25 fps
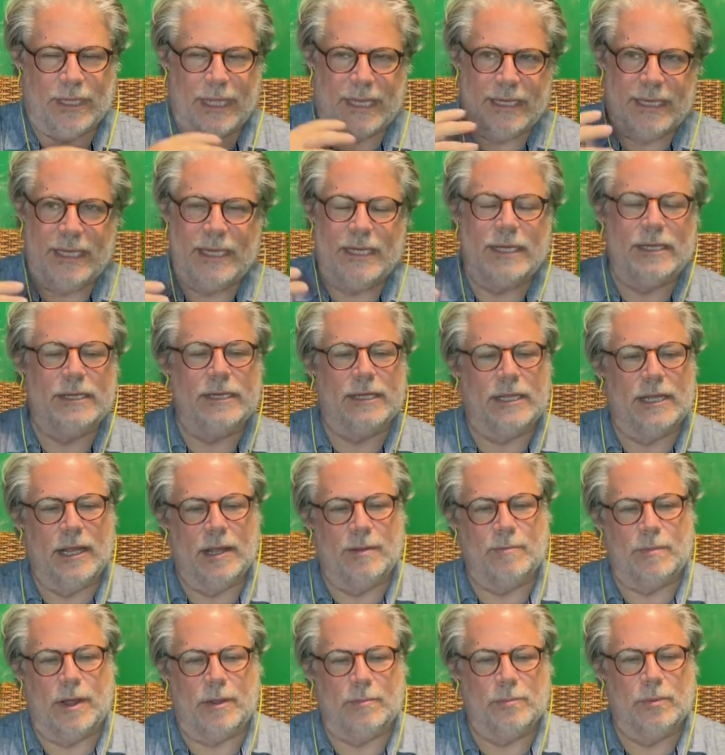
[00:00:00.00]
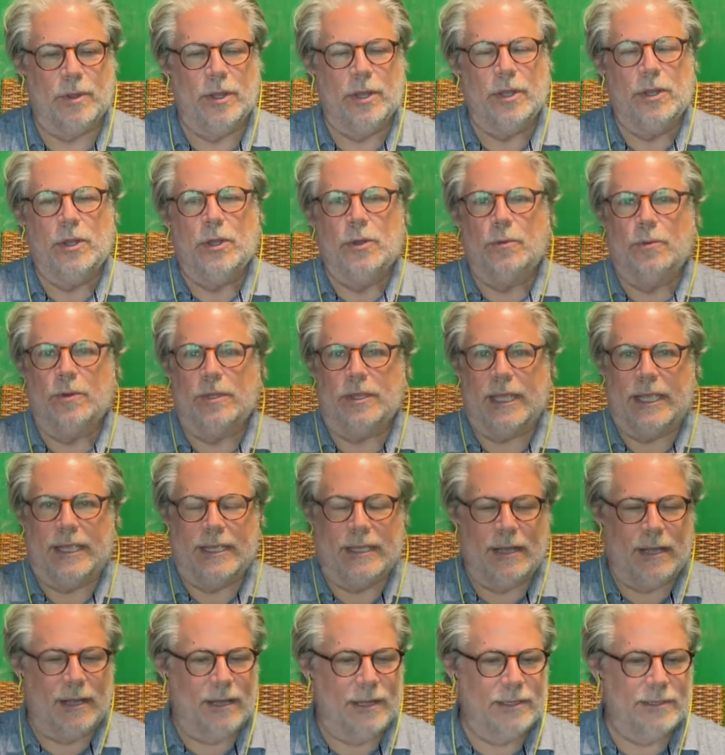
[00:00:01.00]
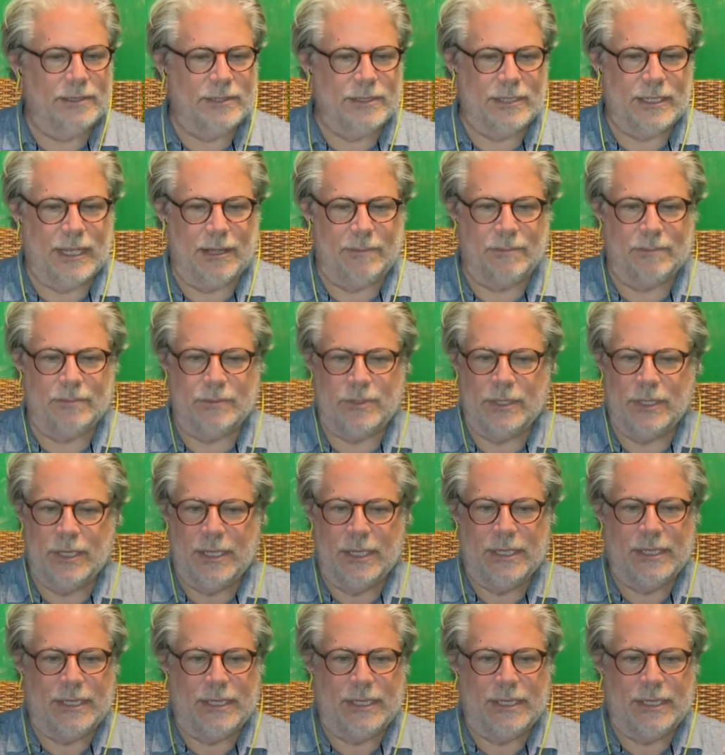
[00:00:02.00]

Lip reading: They needed to come up with a concept